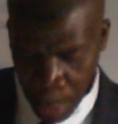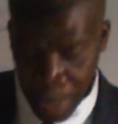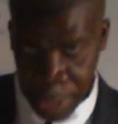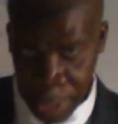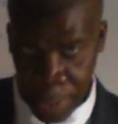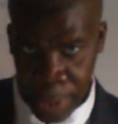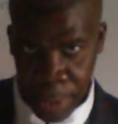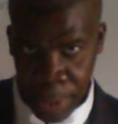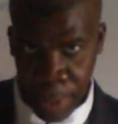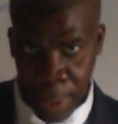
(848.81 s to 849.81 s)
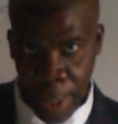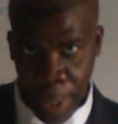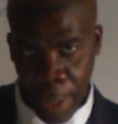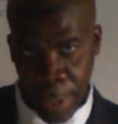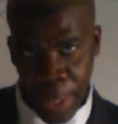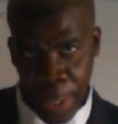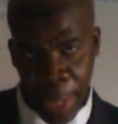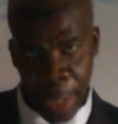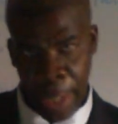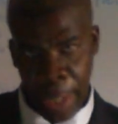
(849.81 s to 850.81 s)
management. These are
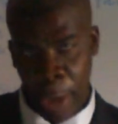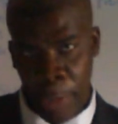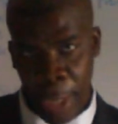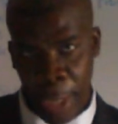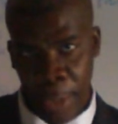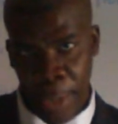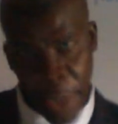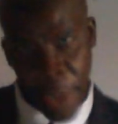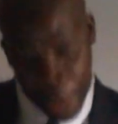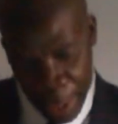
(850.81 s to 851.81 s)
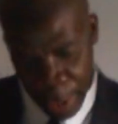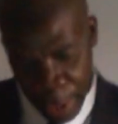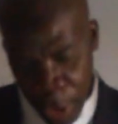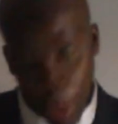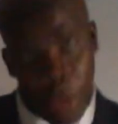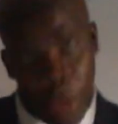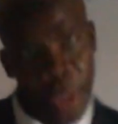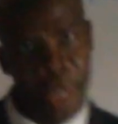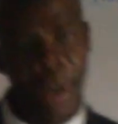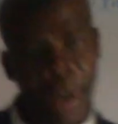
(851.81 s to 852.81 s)
the key objectives. Then you're going to
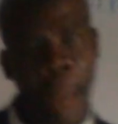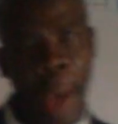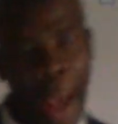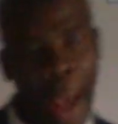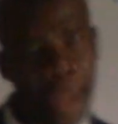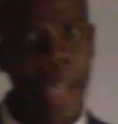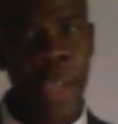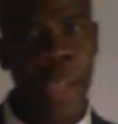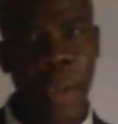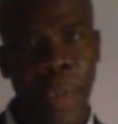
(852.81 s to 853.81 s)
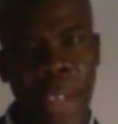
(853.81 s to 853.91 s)
describe under each of these